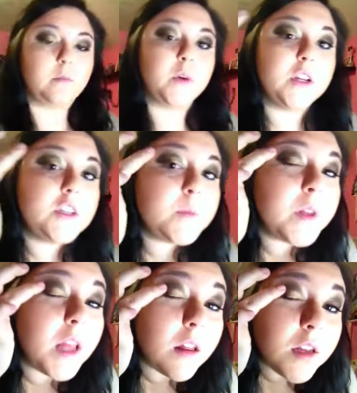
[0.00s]
But you just
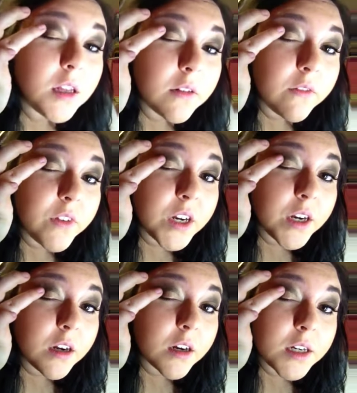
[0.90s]
put that, like, in the
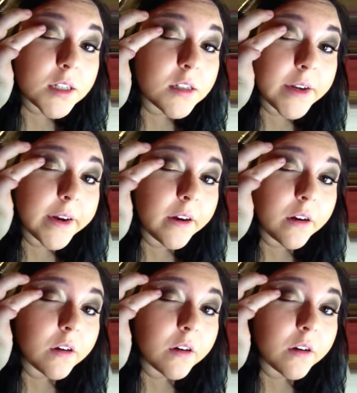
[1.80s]
very crease here.